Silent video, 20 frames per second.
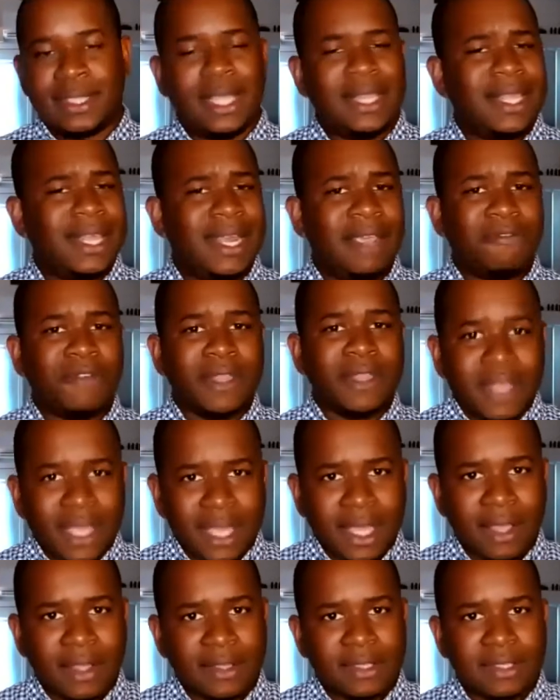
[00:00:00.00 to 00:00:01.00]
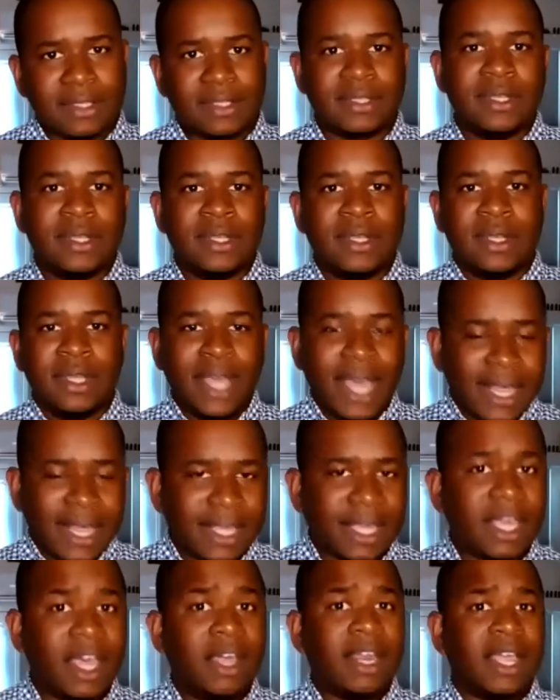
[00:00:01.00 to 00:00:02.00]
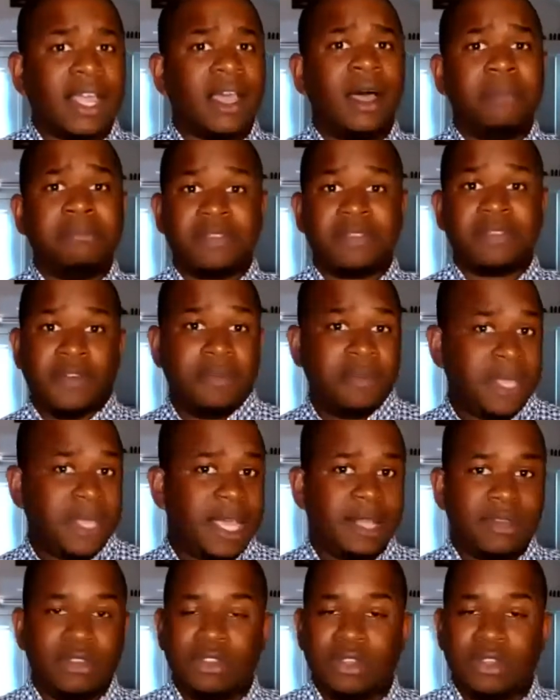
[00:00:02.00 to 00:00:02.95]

And then everything else, I think, kind of comes from that.